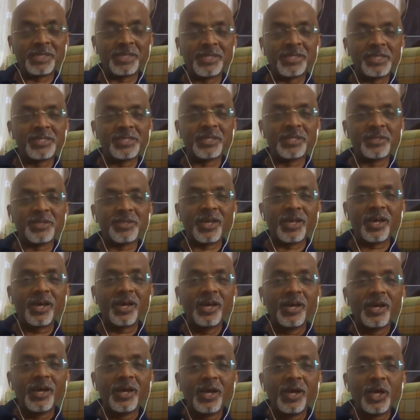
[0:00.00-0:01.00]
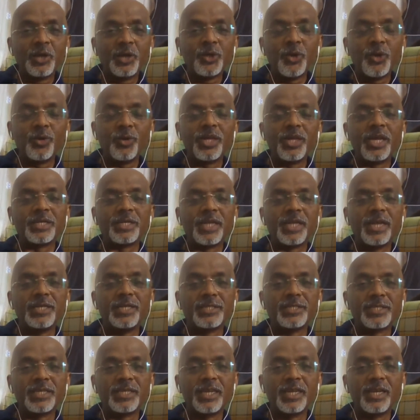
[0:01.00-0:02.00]
This is a newly
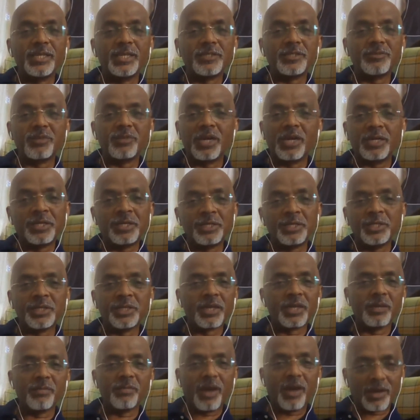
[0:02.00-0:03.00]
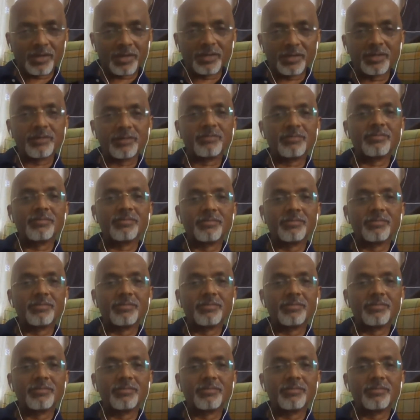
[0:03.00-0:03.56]
attained skill, is digital marketing.